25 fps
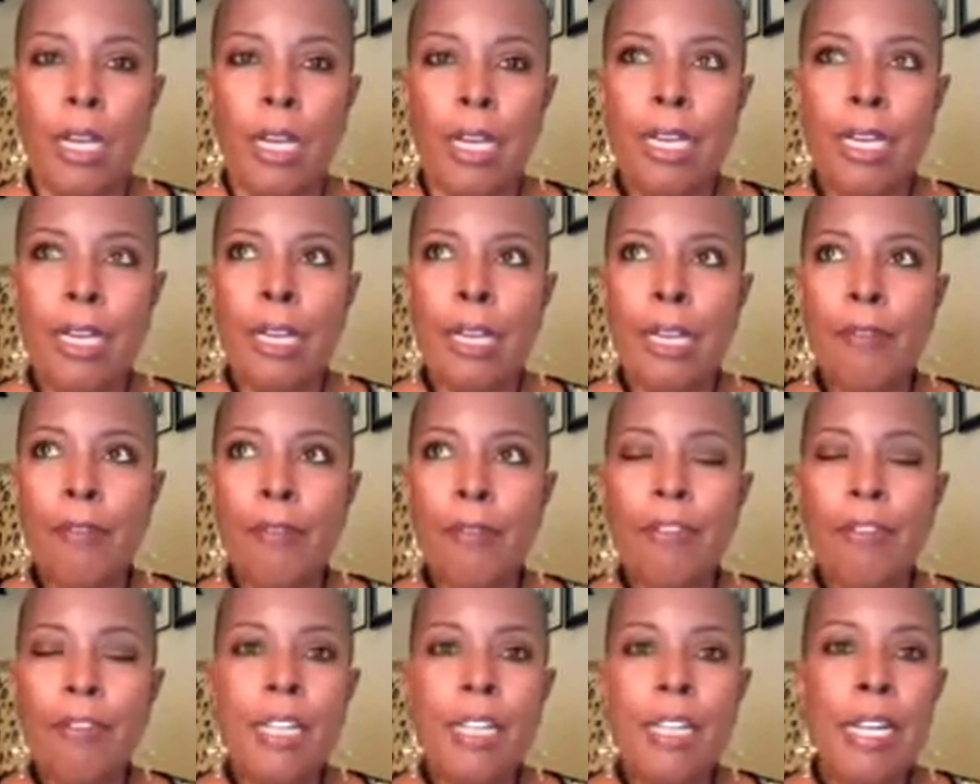It
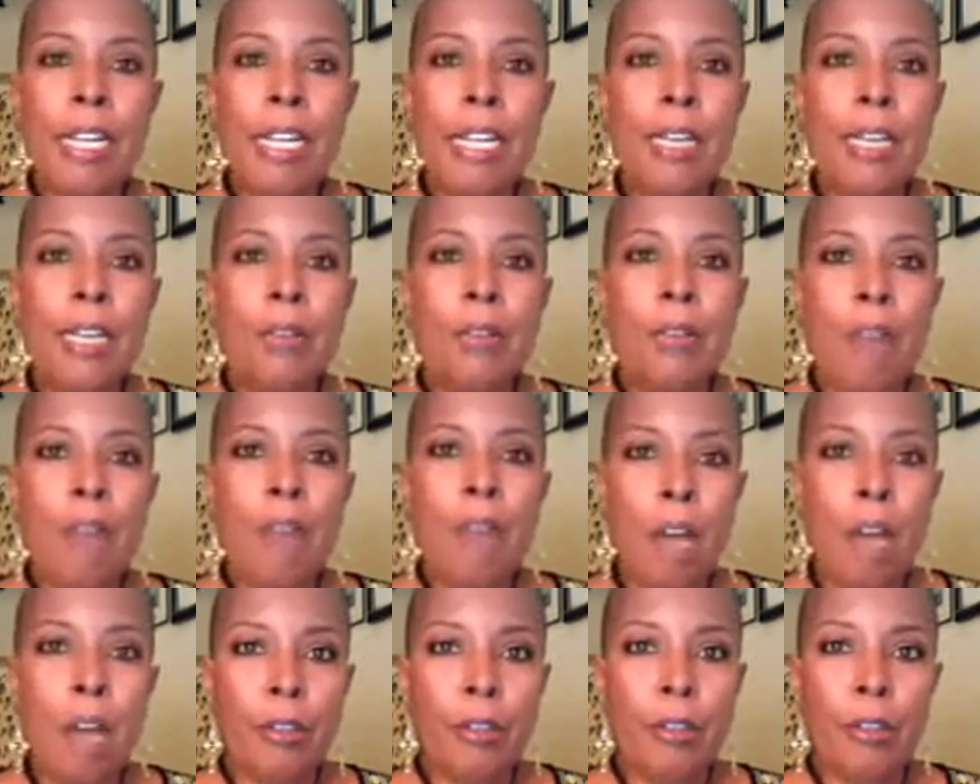gives the
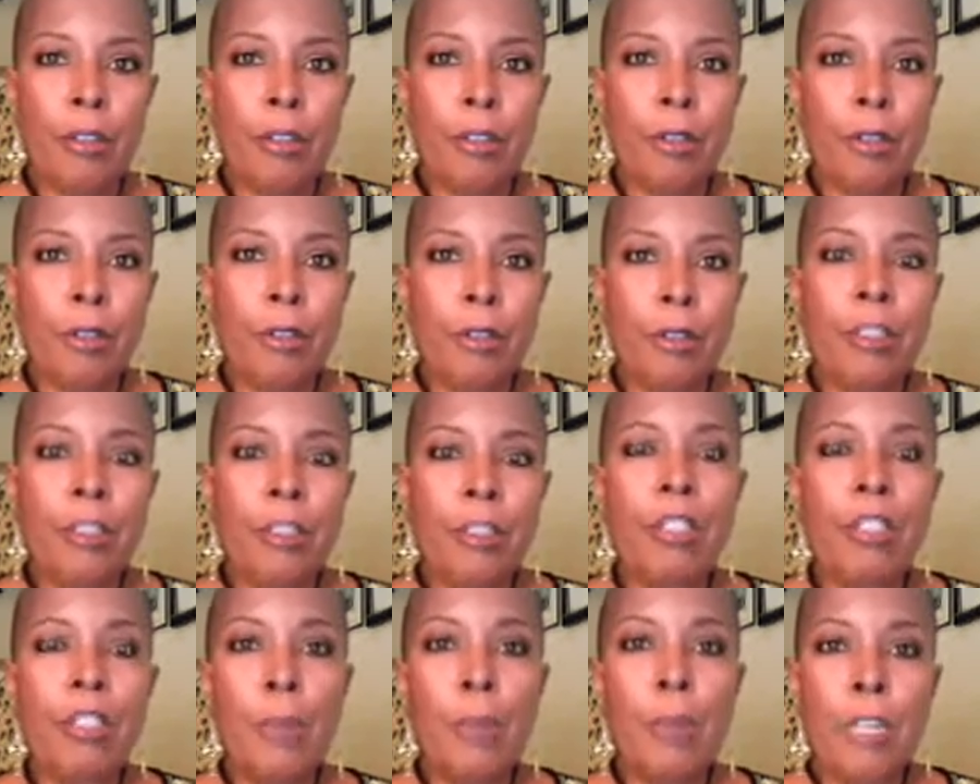
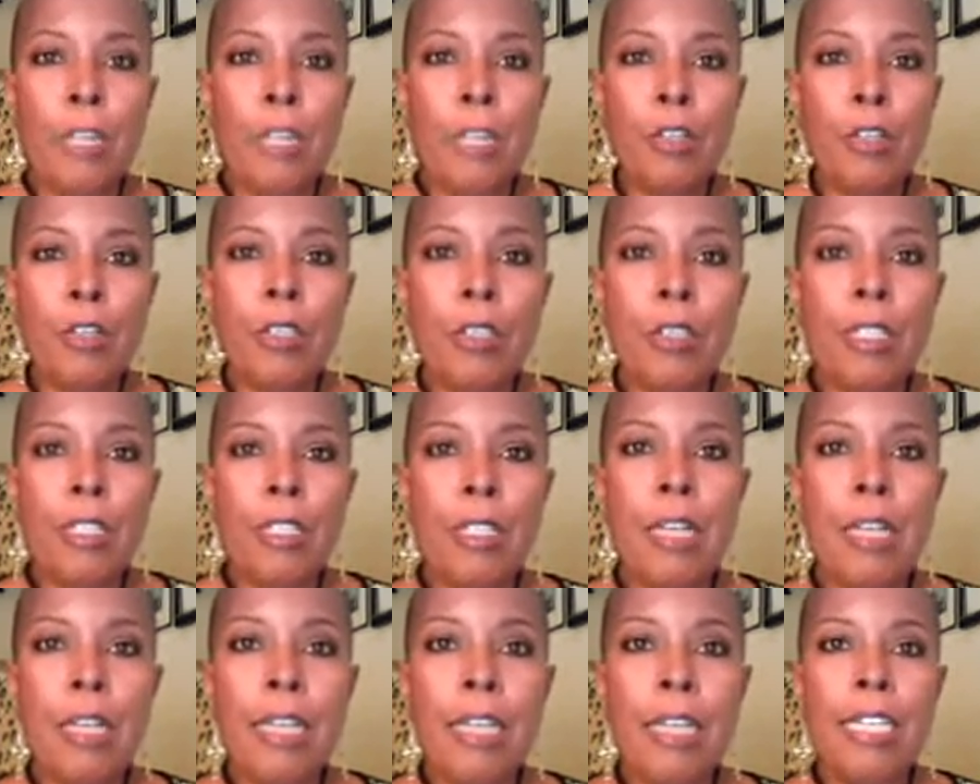doctors and the
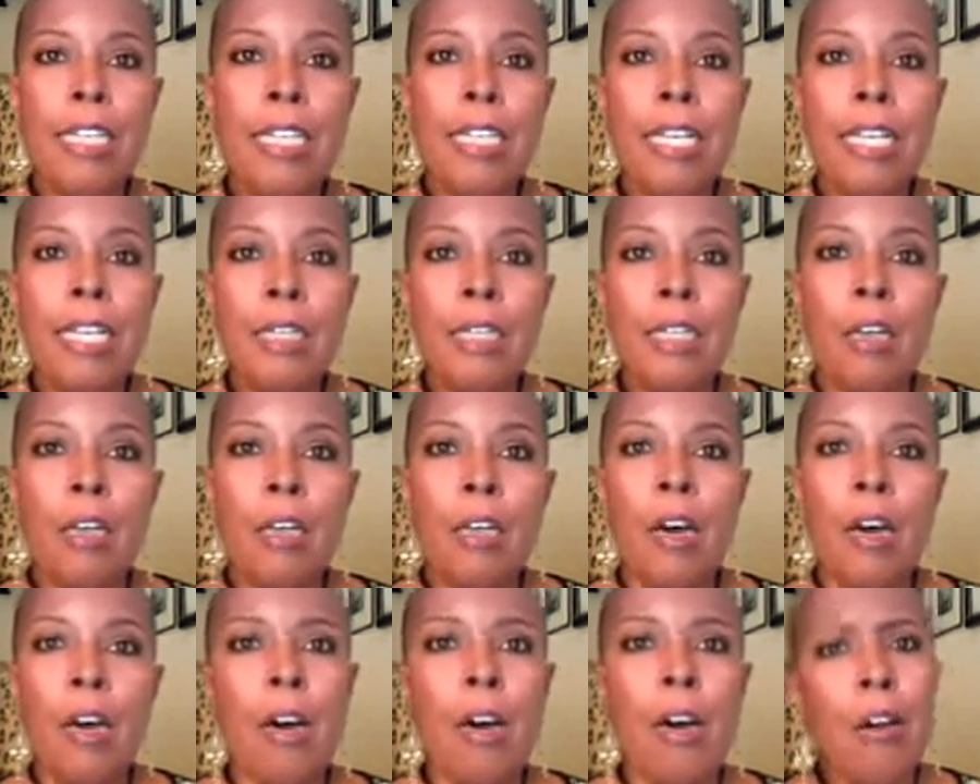specialists an
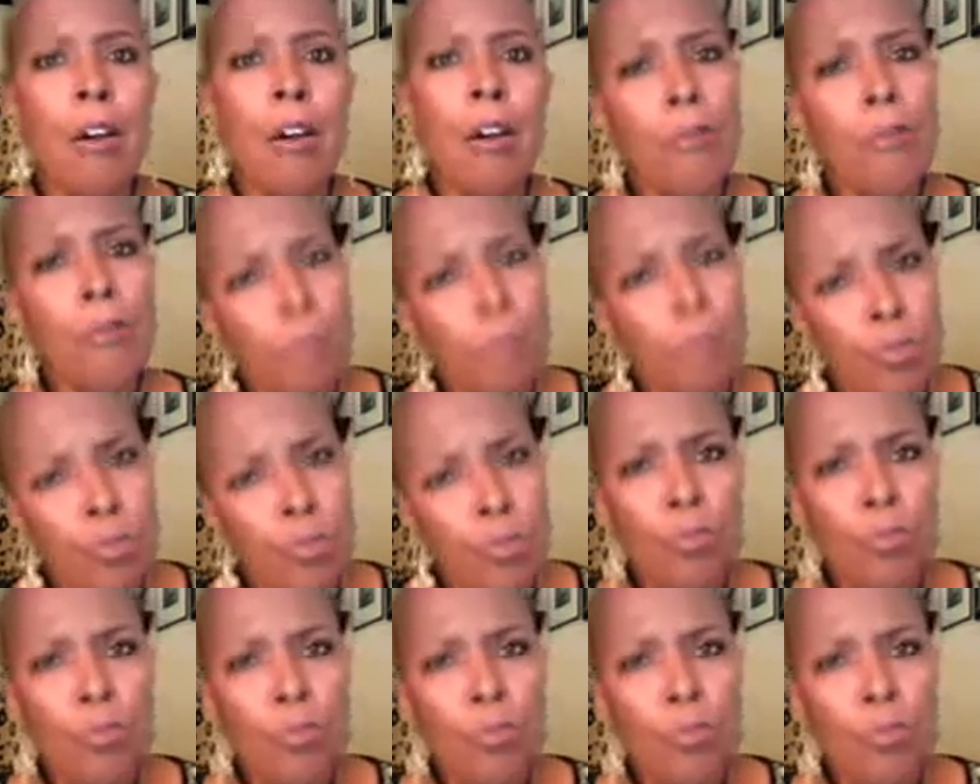idea of